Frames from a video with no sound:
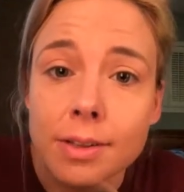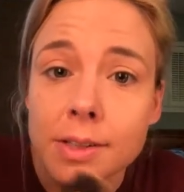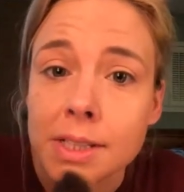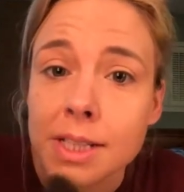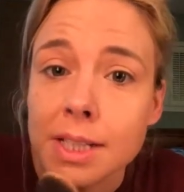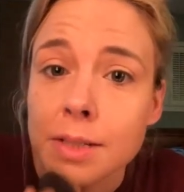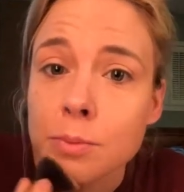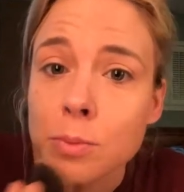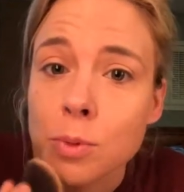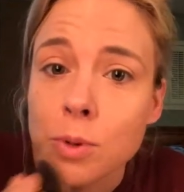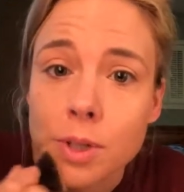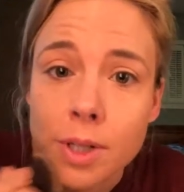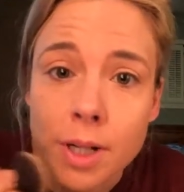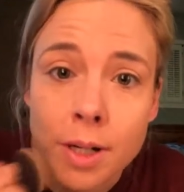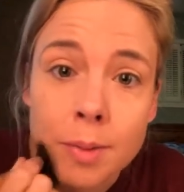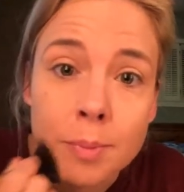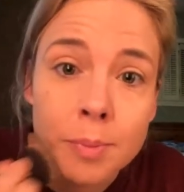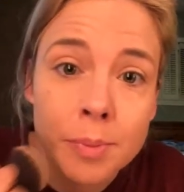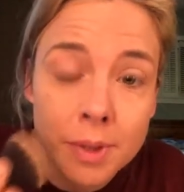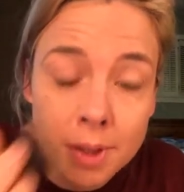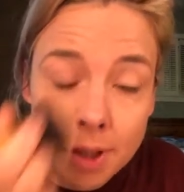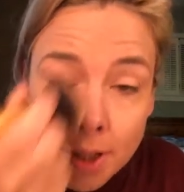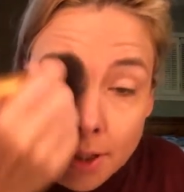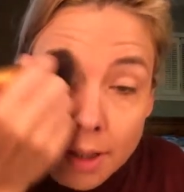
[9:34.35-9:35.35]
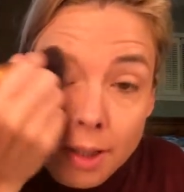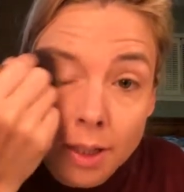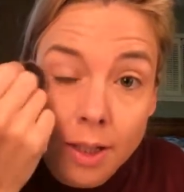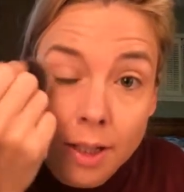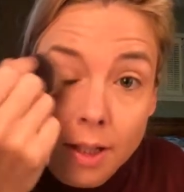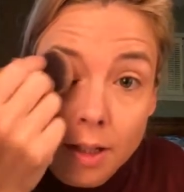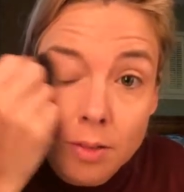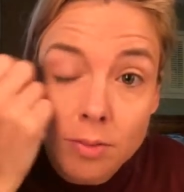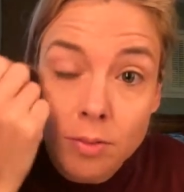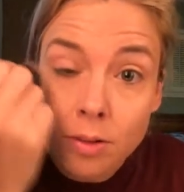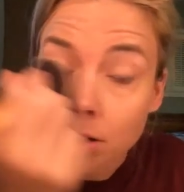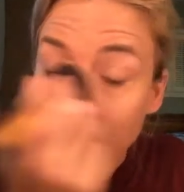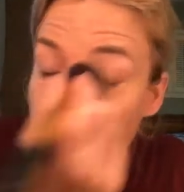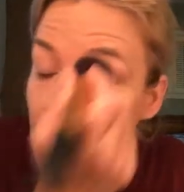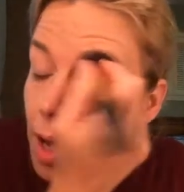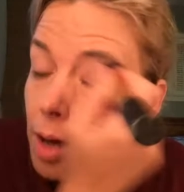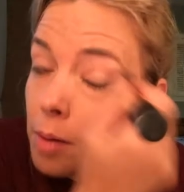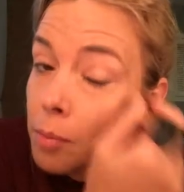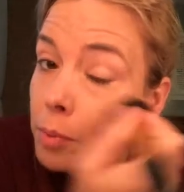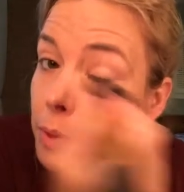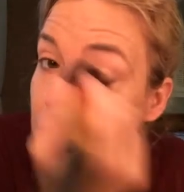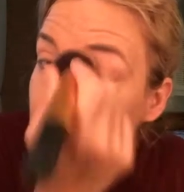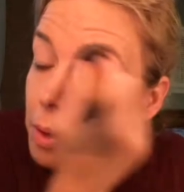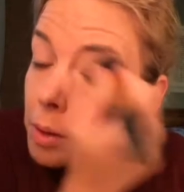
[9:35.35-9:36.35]
I need more help than I can give on
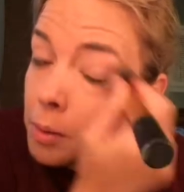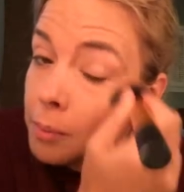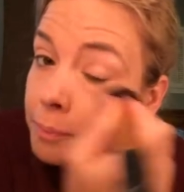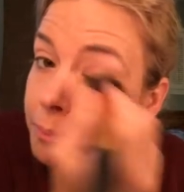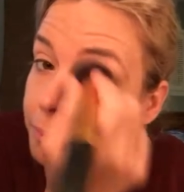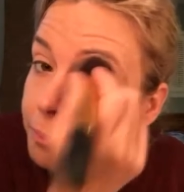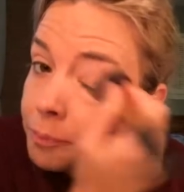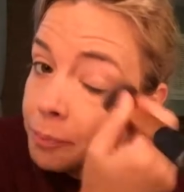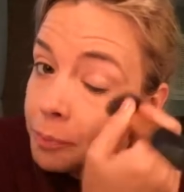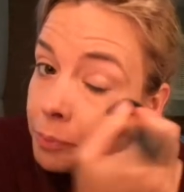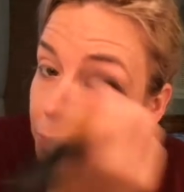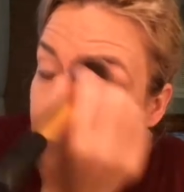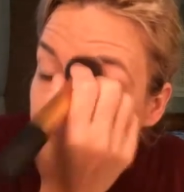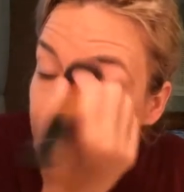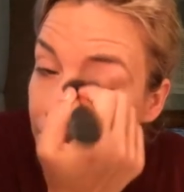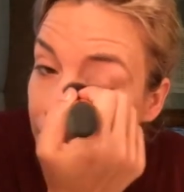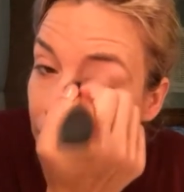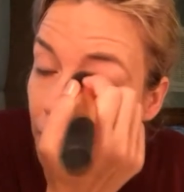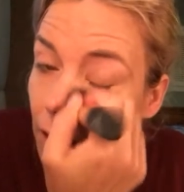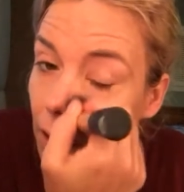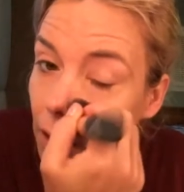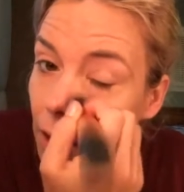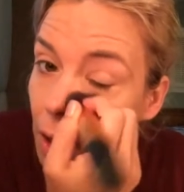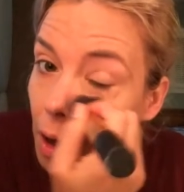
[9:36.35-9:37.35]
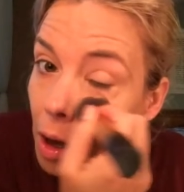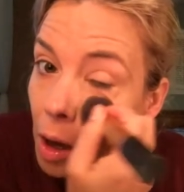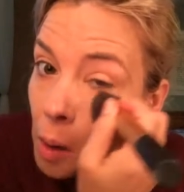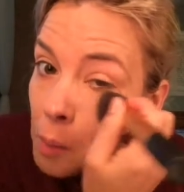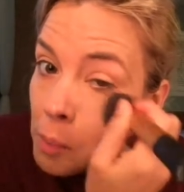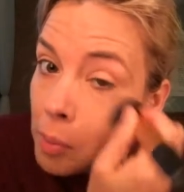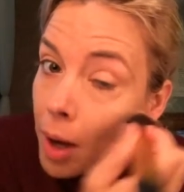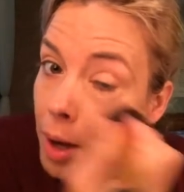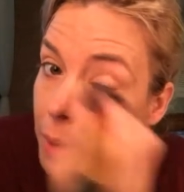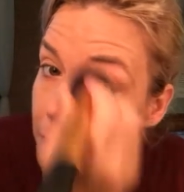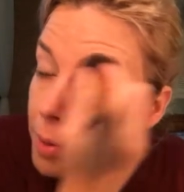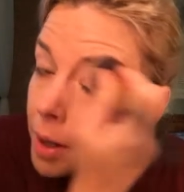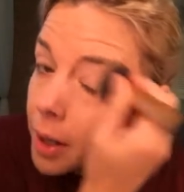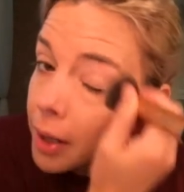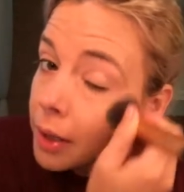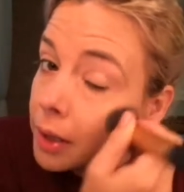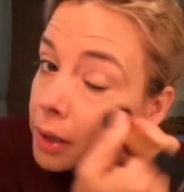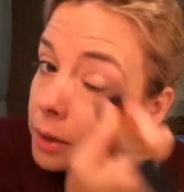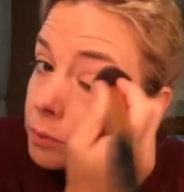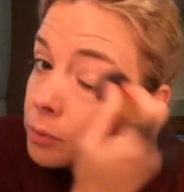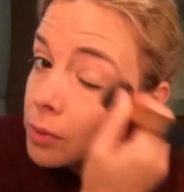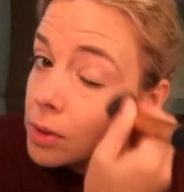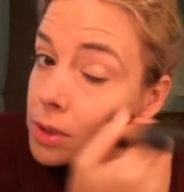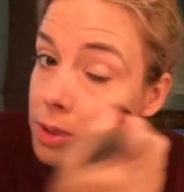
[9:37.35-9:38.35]
that, but I'll pop back
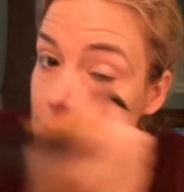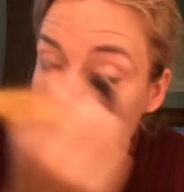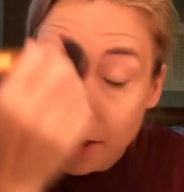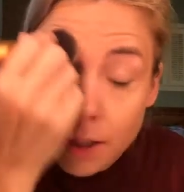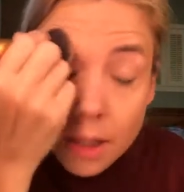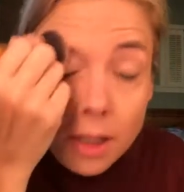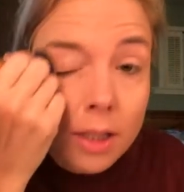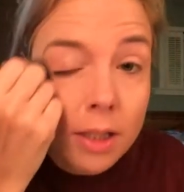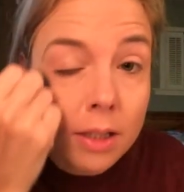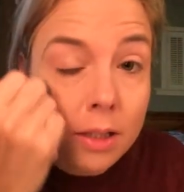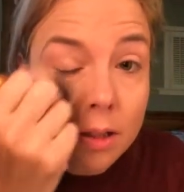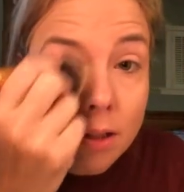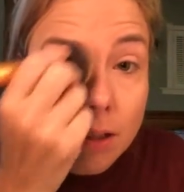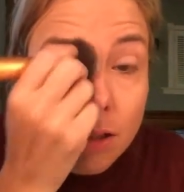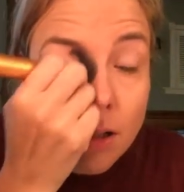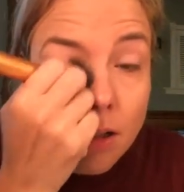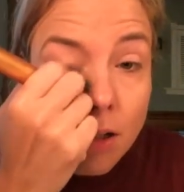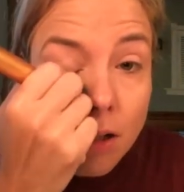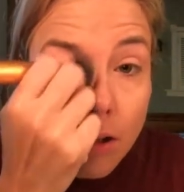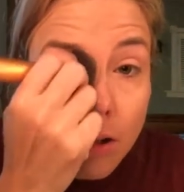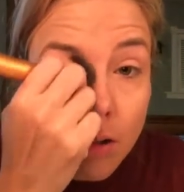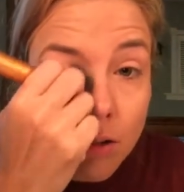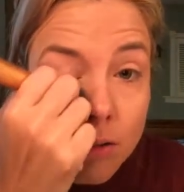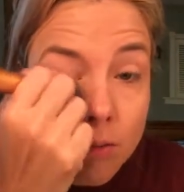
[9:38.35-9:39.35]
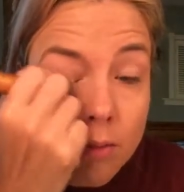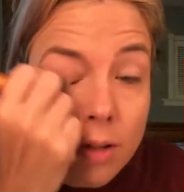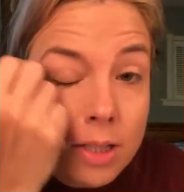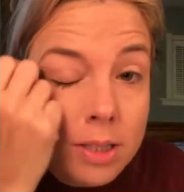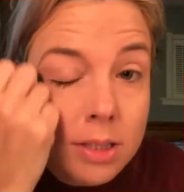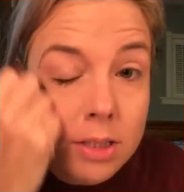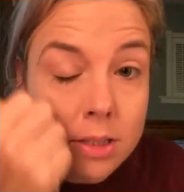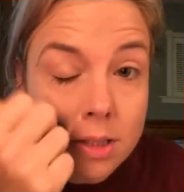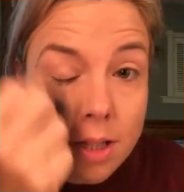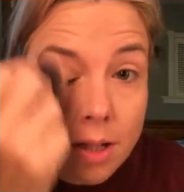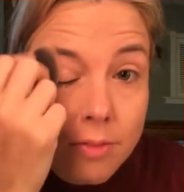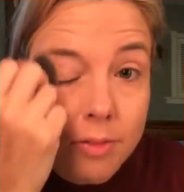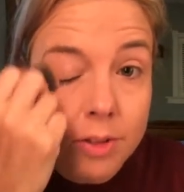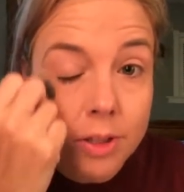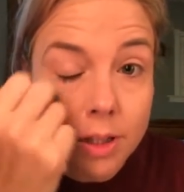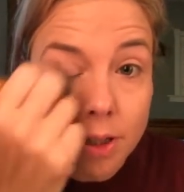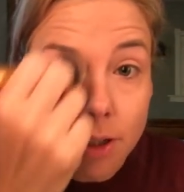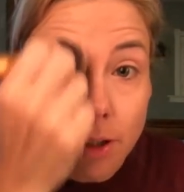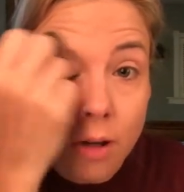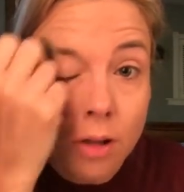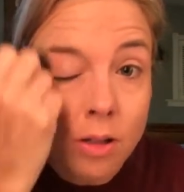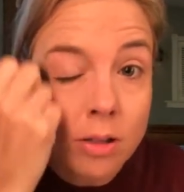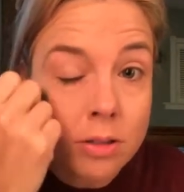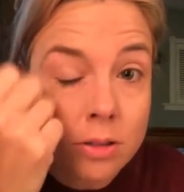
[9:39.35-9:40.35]
in once I get all the rest of
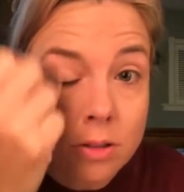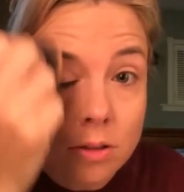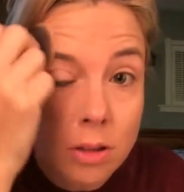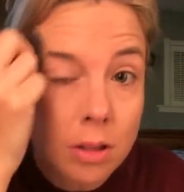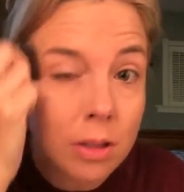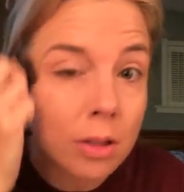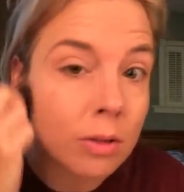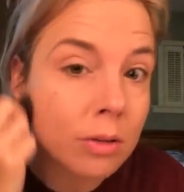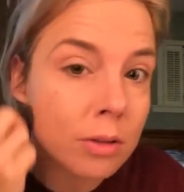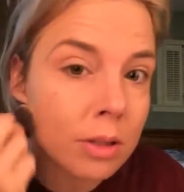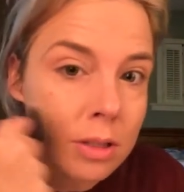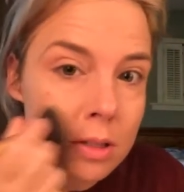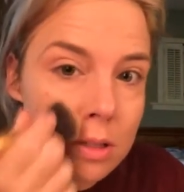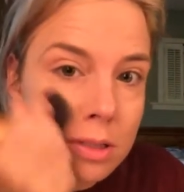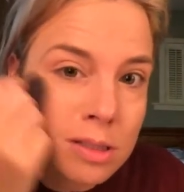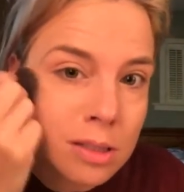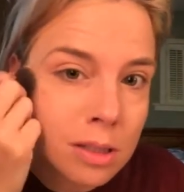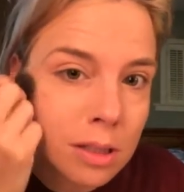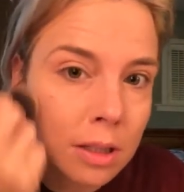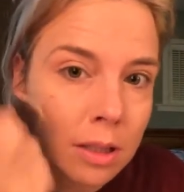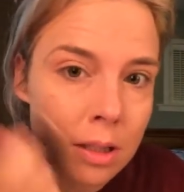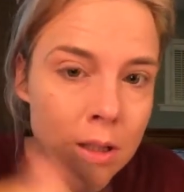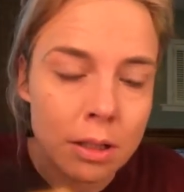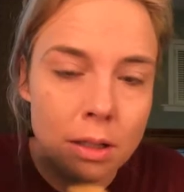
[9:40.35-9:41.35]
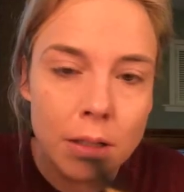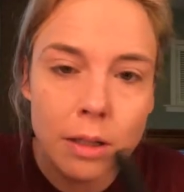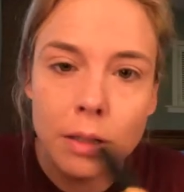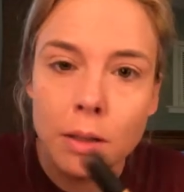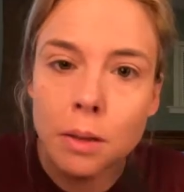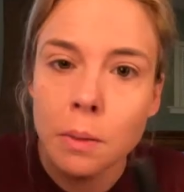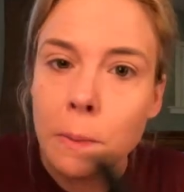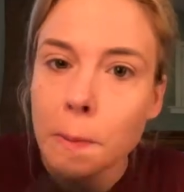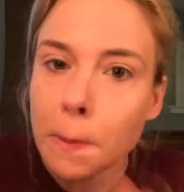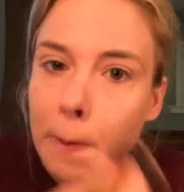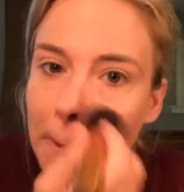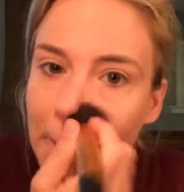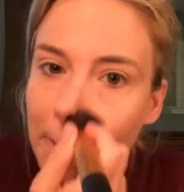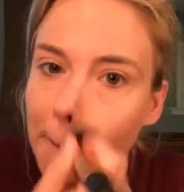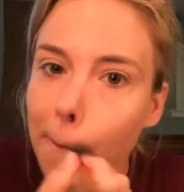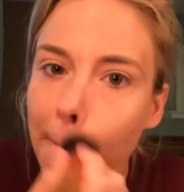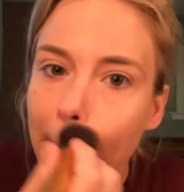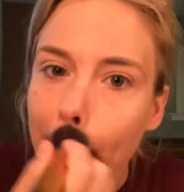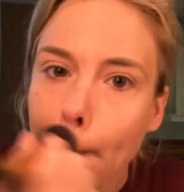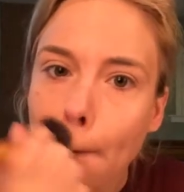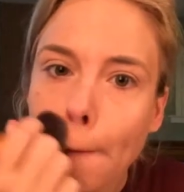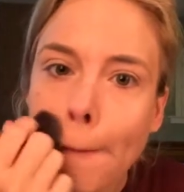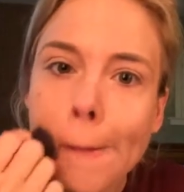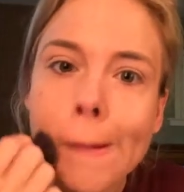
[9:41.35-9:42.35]
everything on so that you can see
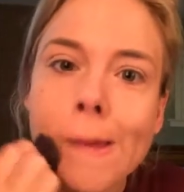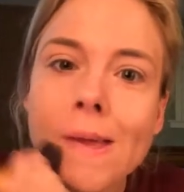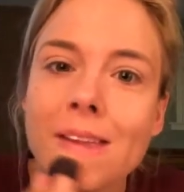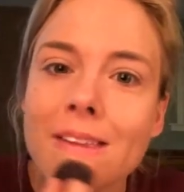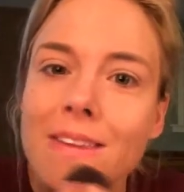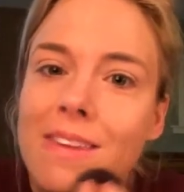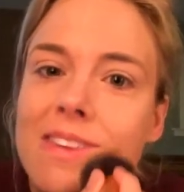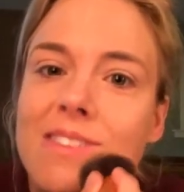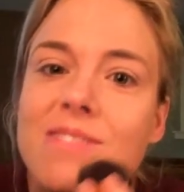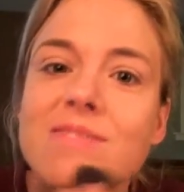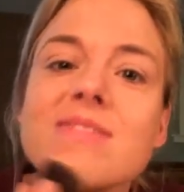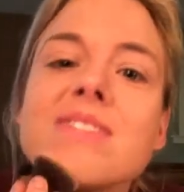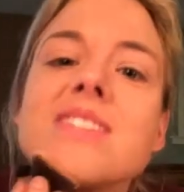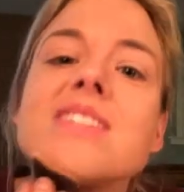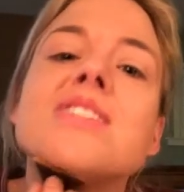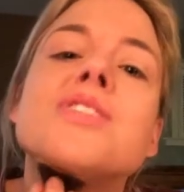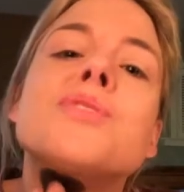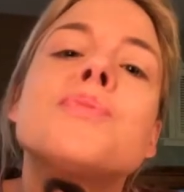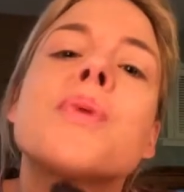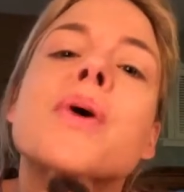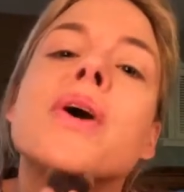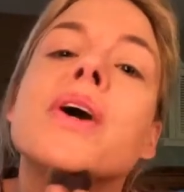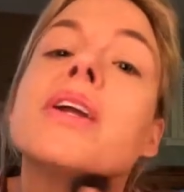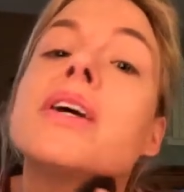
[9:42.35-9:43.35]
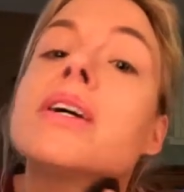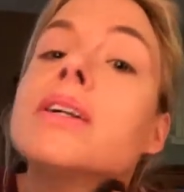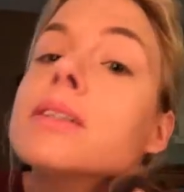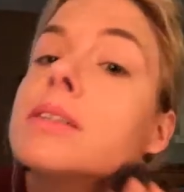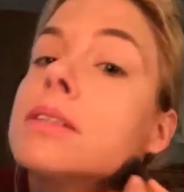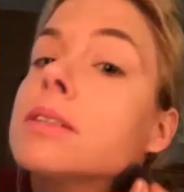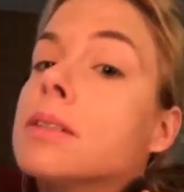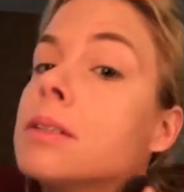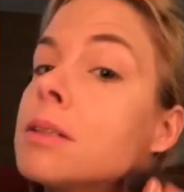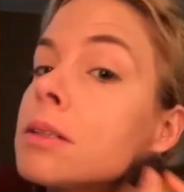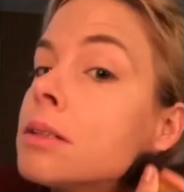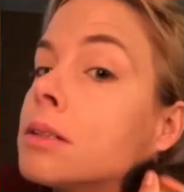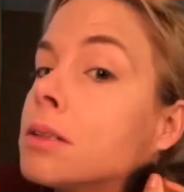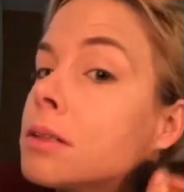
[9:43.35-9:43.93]
the finished product.